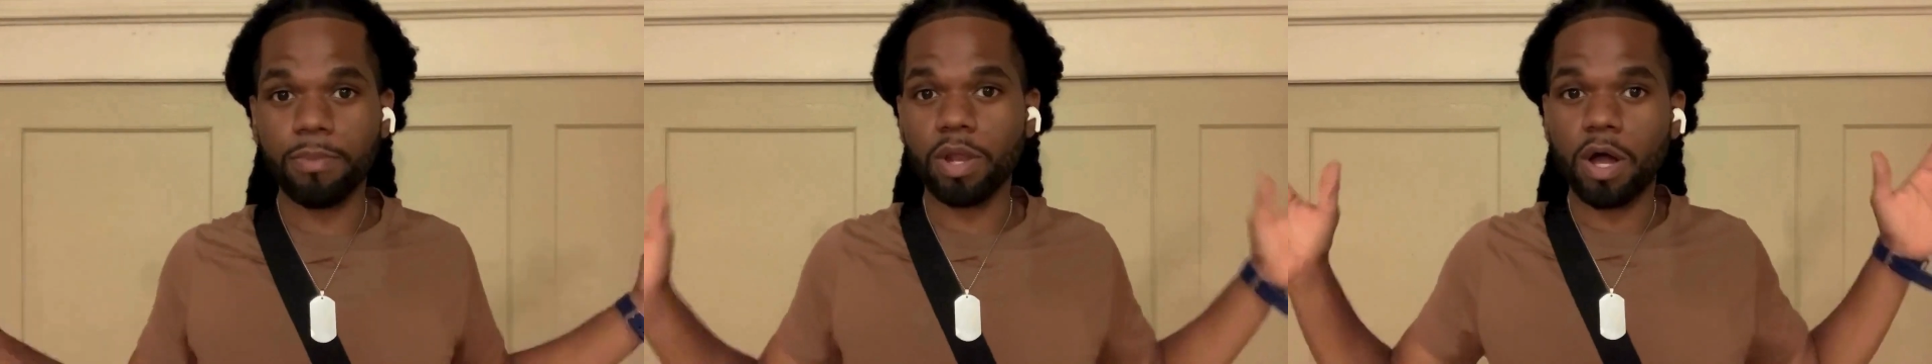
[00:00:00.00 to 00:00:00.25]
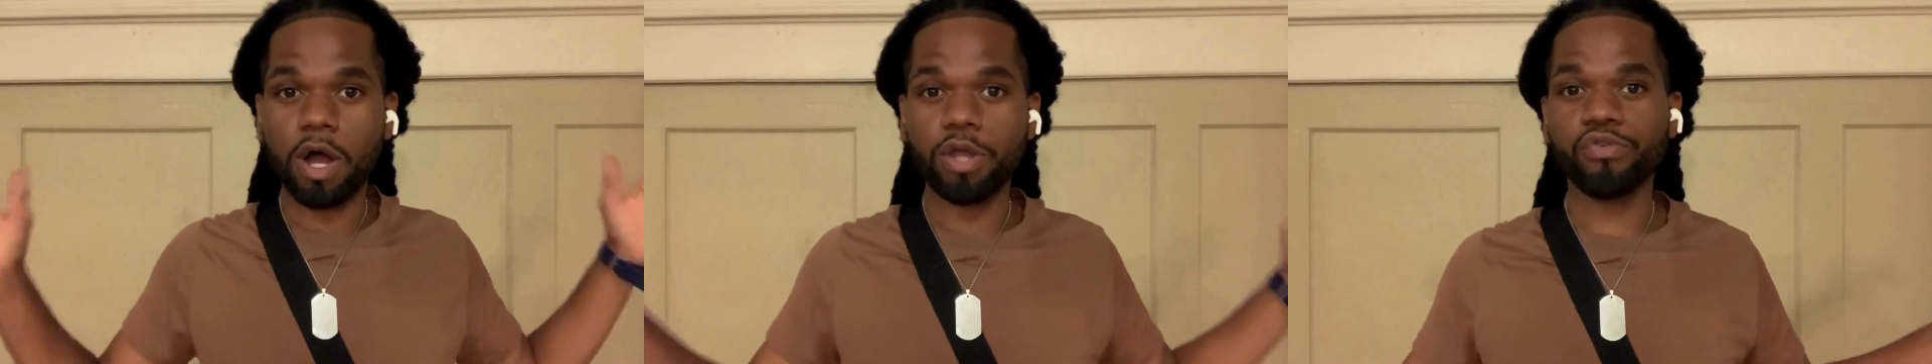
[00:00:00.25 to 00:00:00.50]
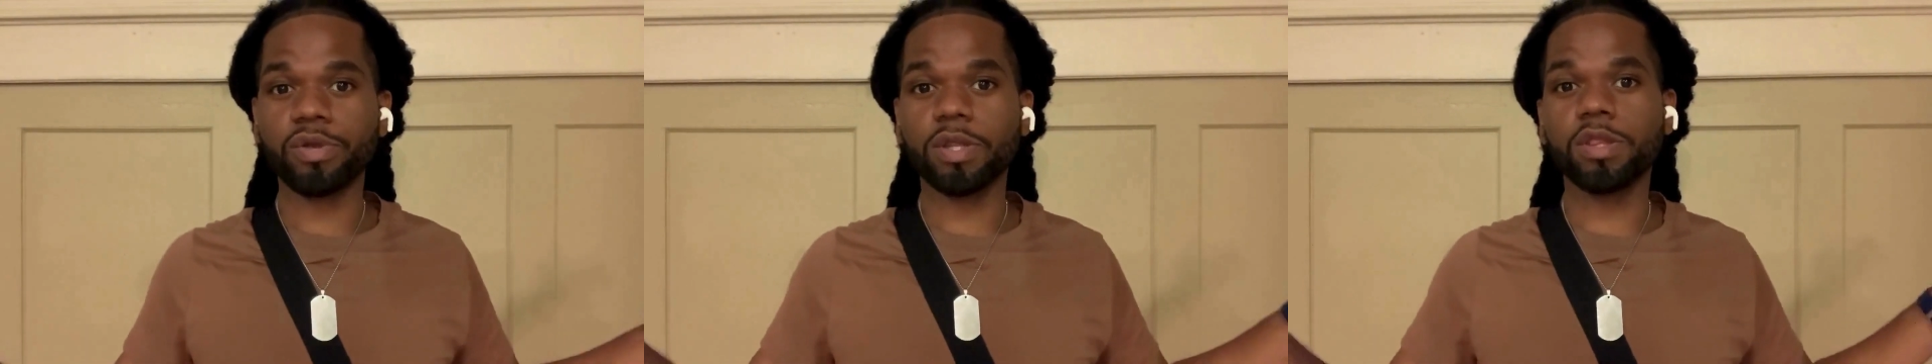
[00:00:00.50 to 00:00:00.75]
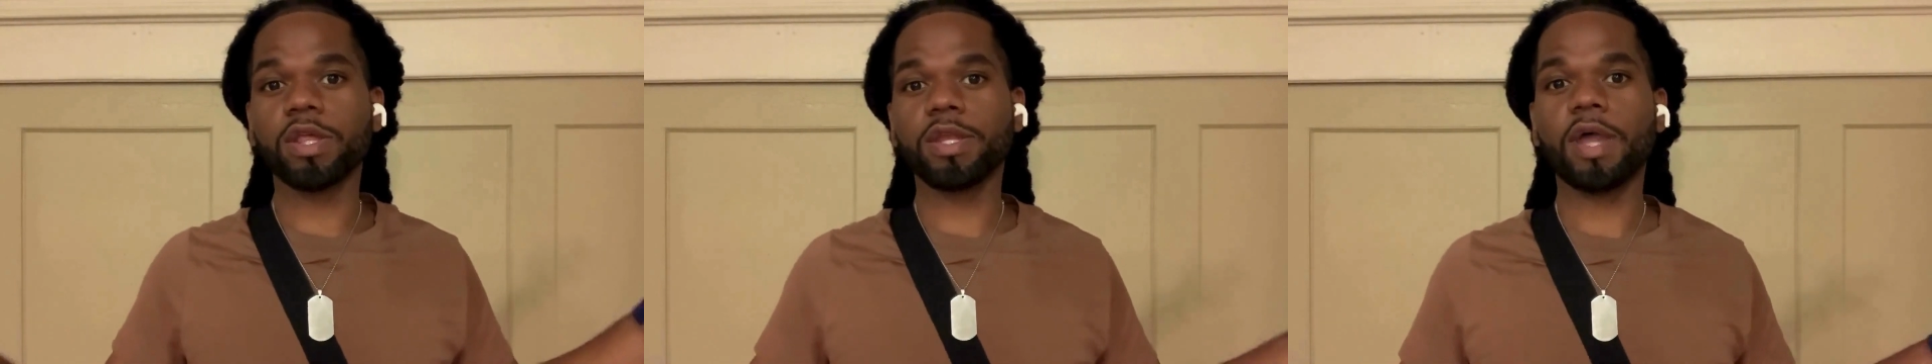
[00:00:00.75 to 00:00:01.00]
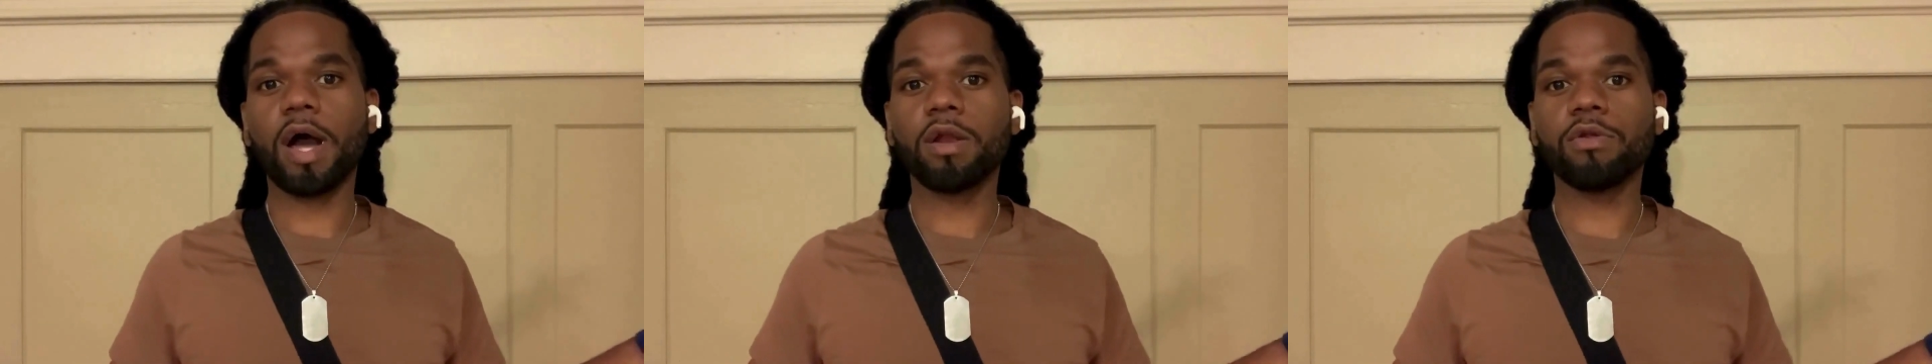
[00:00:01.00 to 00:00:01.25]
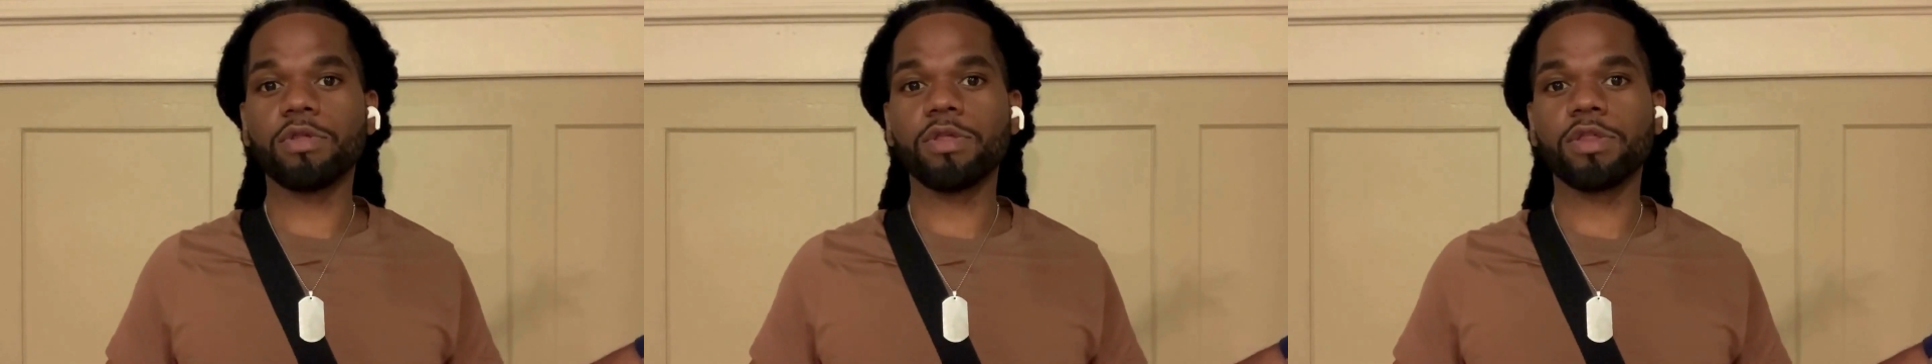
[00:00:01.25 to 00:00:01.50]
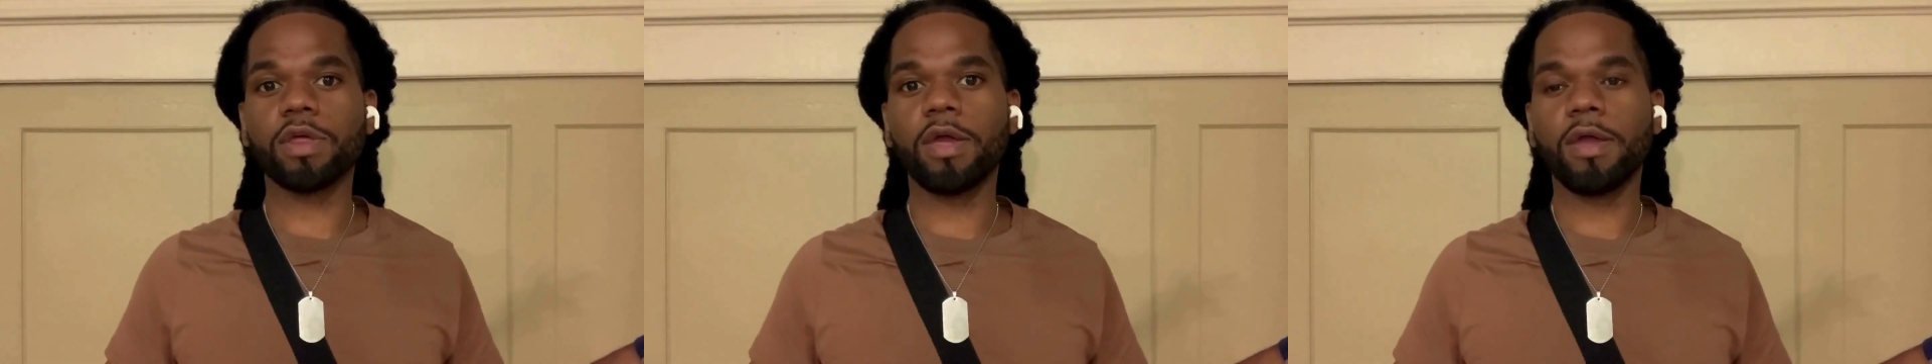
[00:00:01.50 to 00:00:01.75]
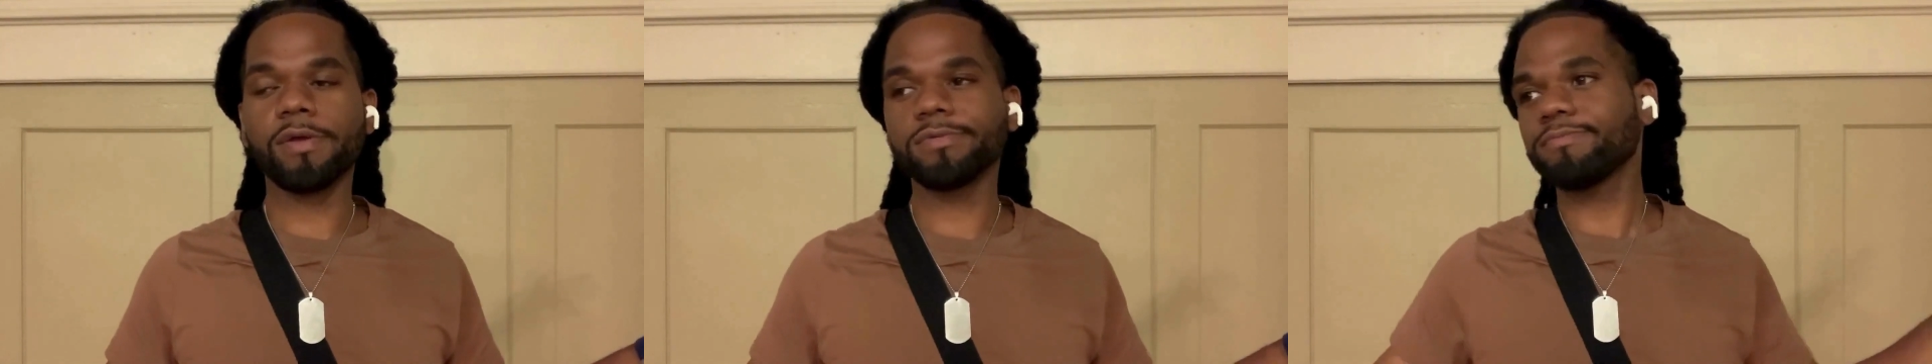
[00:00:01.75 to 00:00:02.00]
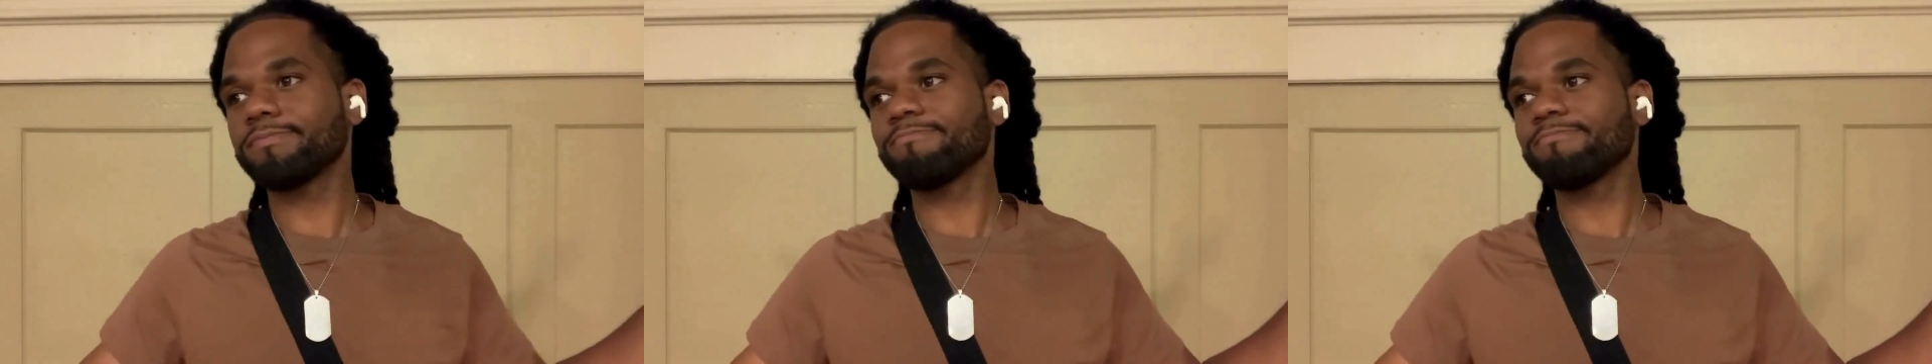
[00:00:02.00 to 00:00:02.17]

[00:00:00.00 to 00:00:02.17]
$110 and saying,